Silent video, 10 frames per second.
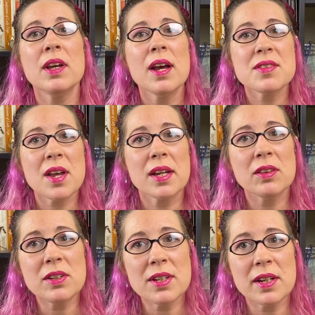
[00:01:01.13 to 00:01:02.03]
as I had
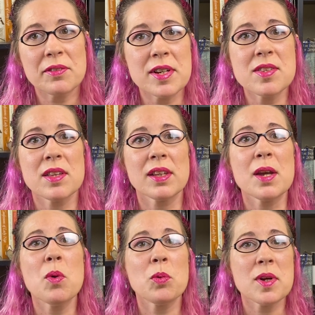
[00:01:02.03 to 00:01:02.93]
looked at it recently
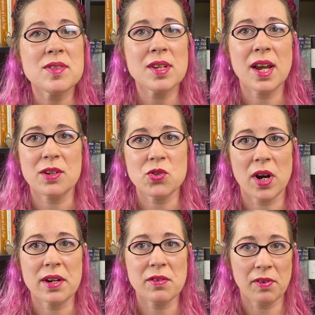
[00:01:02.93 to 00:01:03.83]
while once again
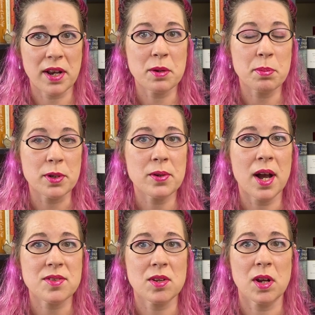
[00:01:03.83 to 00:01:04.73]
trying to find a blue
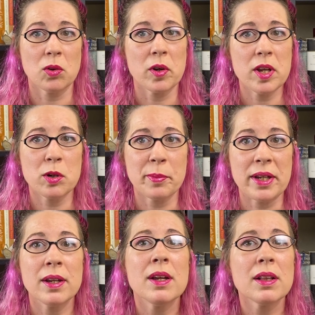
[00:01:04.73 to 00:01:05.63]
kasane no irome
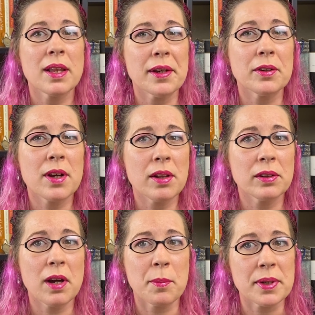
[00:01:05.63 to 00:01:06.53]
layered color
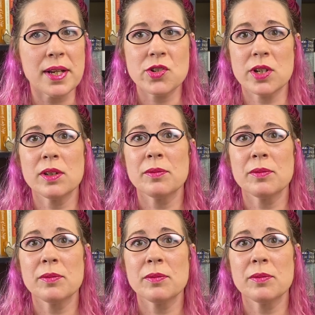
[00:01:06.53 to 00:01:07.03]
combination.